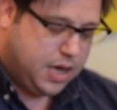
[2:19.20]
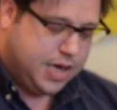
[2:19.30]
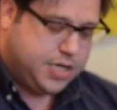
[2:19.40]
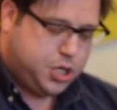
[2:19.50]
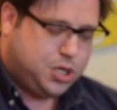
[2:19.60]

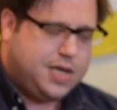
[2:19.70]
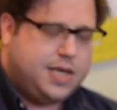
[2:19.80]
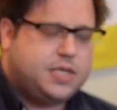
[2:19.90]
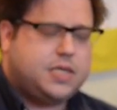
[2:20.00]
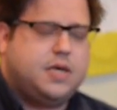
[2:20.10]
Additionally,
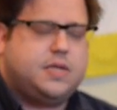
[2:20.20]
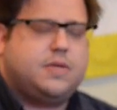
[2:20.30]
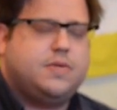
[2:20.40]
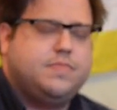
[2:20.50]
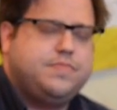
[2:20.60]
he said
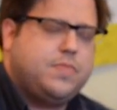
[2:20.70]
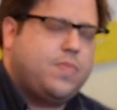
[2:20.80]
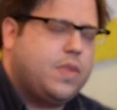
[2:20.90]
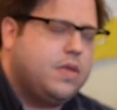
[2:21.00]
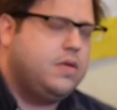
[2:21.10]

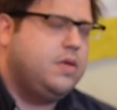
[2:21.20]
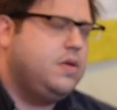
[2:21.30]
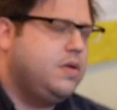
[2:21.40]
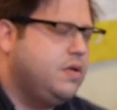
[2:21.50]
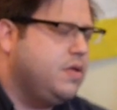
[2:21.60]

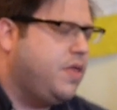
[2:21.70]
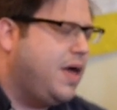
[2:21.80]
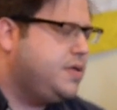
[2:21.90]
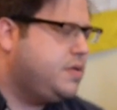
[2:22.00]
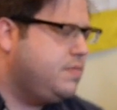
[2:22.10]

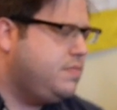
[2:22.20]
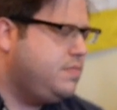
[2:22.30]
that